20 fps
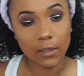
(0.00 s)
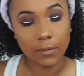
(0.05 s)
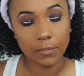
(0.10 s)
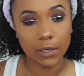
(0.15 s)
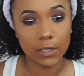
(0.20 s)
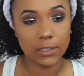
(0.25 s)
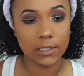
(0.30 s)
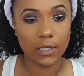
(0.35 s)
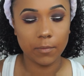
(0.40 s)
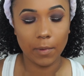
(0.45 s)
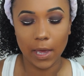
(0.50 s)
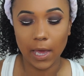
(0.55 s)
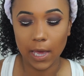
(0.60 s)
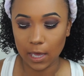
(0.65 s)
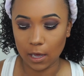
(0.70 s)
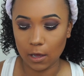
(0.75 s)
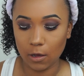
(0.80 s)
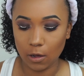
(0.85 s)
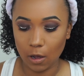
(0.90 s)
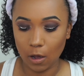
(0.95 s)
I'm going to take my
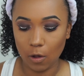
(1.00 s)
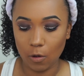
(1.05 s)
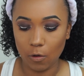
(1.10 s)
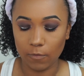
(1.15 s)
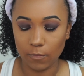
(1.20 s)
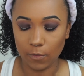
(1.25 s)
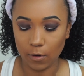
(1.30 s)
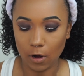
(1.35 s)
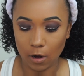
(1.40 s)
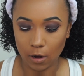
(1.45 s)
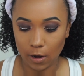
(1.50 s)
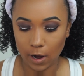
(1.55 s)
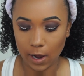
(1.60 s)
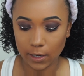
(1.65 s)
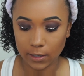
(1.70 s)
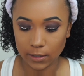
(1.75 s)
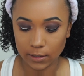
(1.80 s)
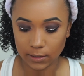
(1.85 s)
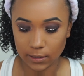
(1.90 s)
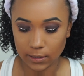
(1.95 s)
Hangover
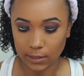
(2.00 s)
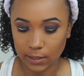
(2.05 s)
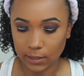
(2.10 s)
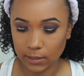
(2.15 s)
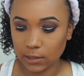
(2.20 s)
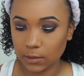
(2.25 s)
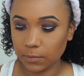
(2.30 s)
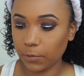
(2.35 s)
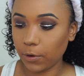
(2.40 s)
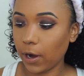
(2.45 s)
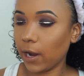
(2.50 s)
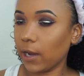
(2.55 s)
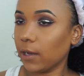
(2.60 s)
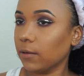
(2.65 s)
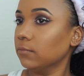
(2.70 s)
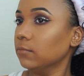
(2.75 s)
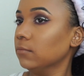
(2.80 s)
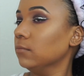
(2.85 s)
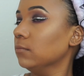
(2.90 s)
RX spray